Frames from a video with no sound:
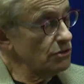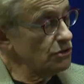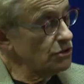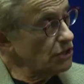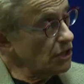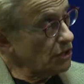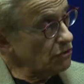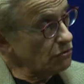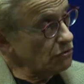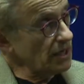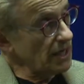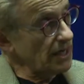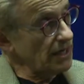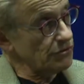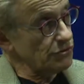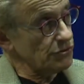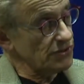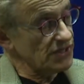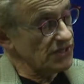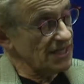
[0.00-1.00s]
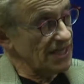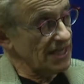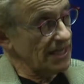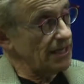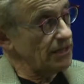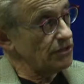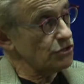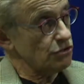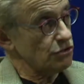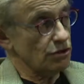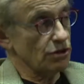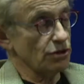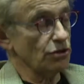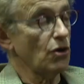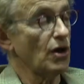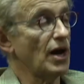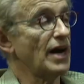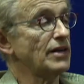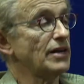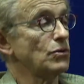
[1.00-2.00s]
don't understand or are
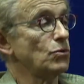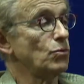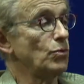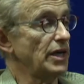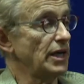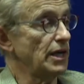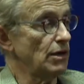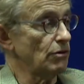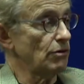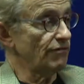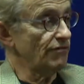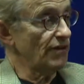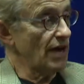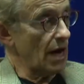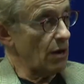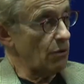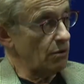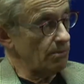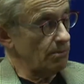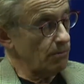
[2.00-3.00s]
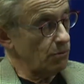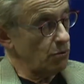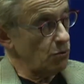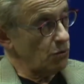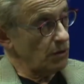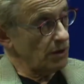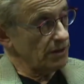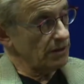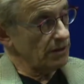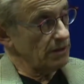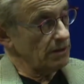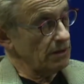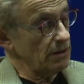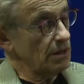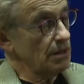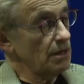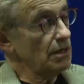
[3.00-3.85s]
not aware of how important